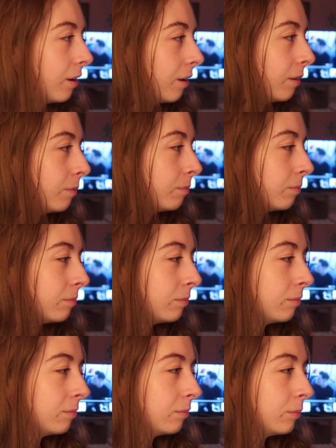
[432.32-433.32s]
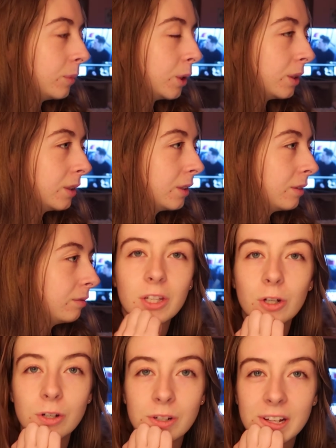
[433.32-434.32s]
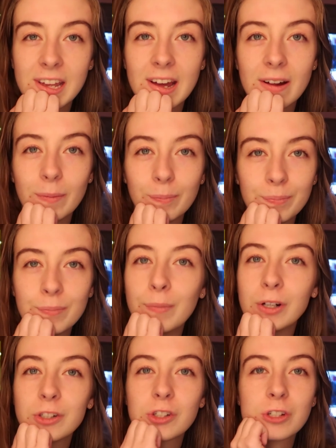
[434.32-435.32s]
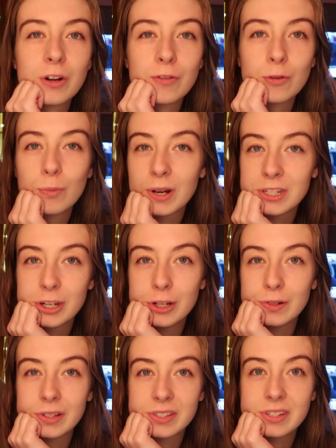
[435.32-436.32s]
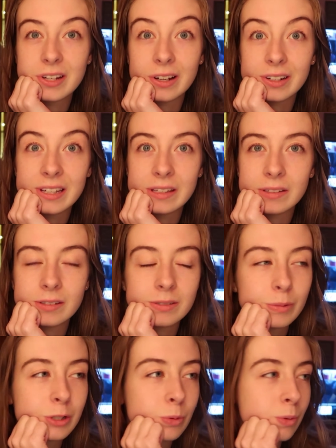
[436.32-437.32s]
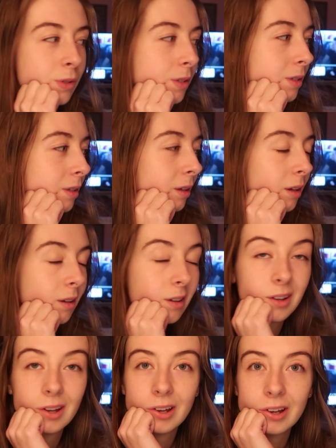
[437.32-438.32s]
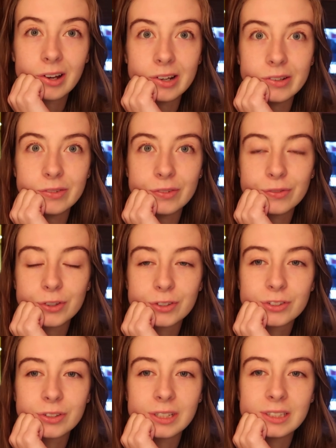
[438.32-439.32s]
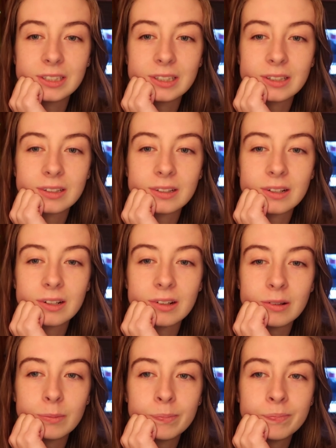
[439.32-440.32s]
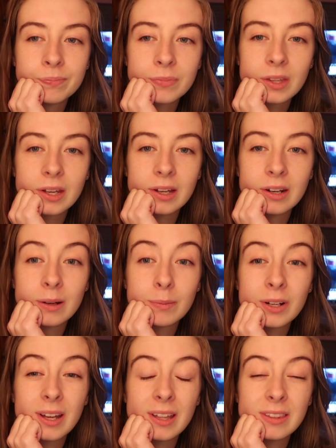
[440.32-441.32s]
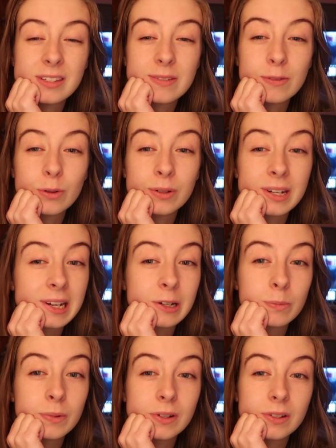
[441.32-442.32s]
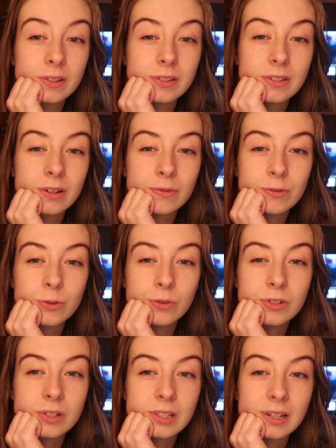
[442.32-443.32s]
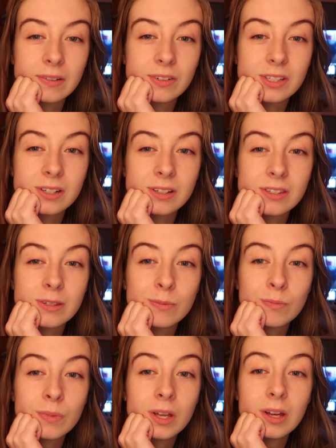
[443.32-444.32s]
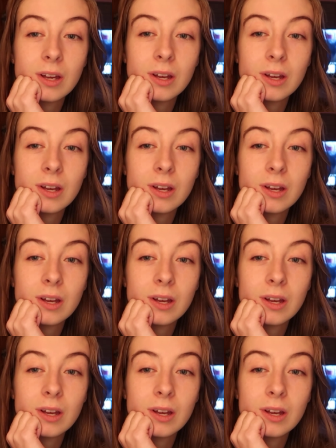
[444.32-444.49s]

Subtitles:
But couldn't get much stuff on my to-do list done either, which was kind of frustrating. And I'm gonna end this vlog now because unfortunately I've just heard some